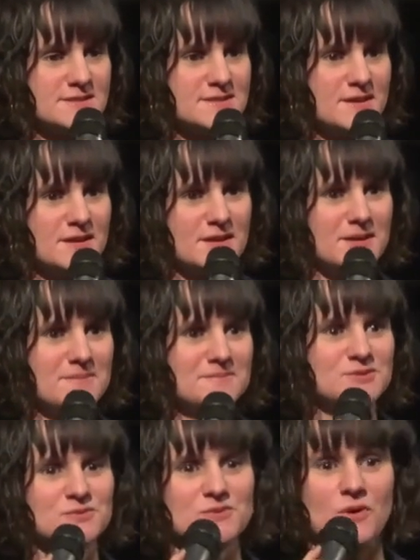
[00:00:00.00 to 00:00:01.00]

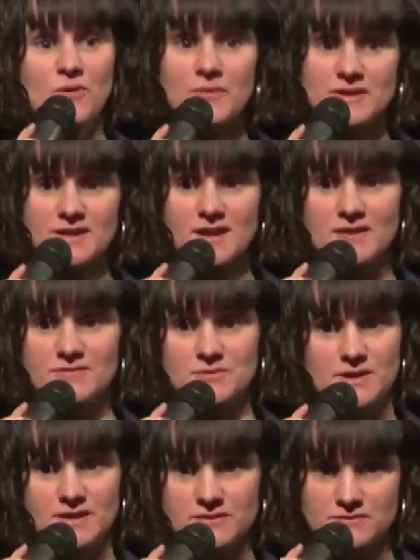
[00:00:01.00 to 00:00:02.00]
to already have a
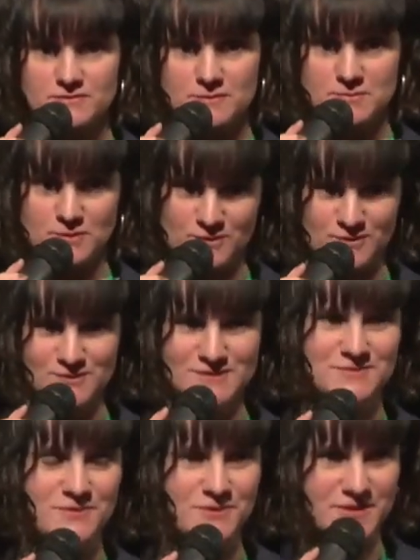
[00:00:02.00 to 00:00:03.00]
round of applause
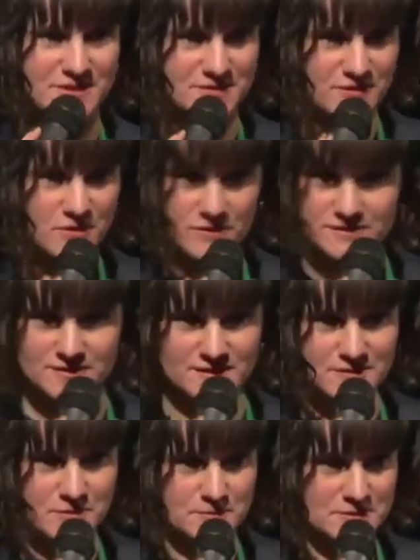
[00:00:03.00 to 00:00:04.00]
for the
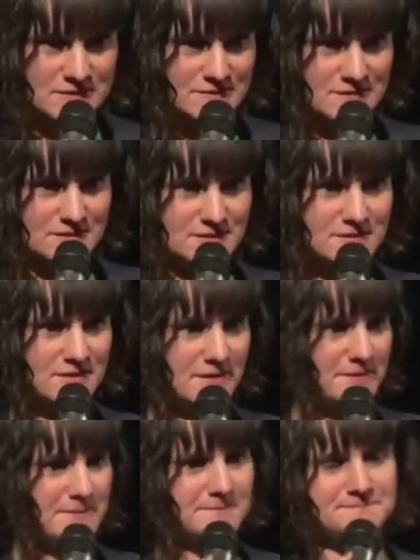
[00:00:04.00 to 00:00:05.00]
content committee.
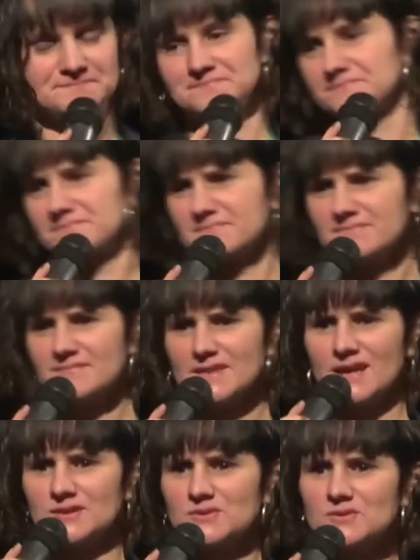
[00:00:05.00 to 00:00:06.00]

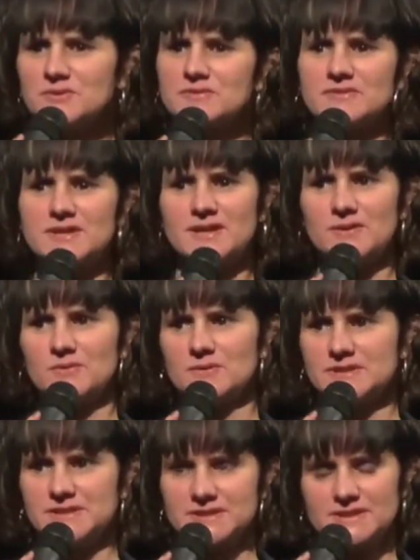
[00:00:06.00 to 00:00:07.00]
I don't know if they are all
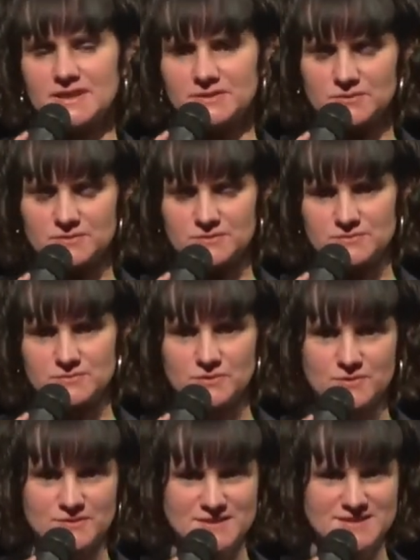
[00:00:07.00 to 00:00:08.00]
here. I know
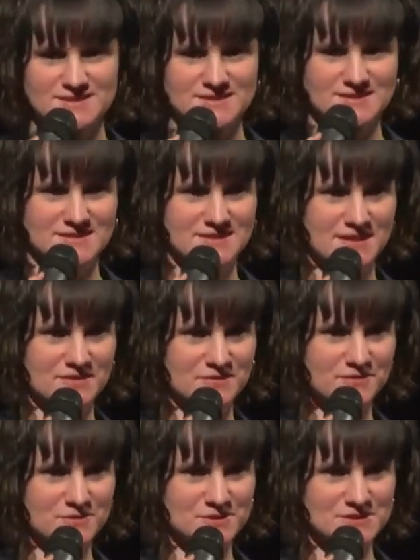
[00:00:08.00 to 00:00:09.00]
Rocco isn't yet,
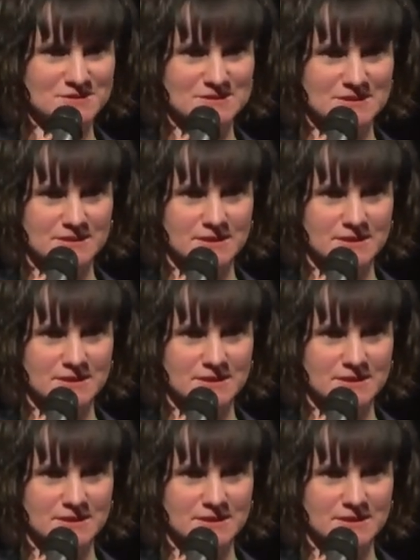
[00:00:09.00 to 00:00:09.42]
unfortunately.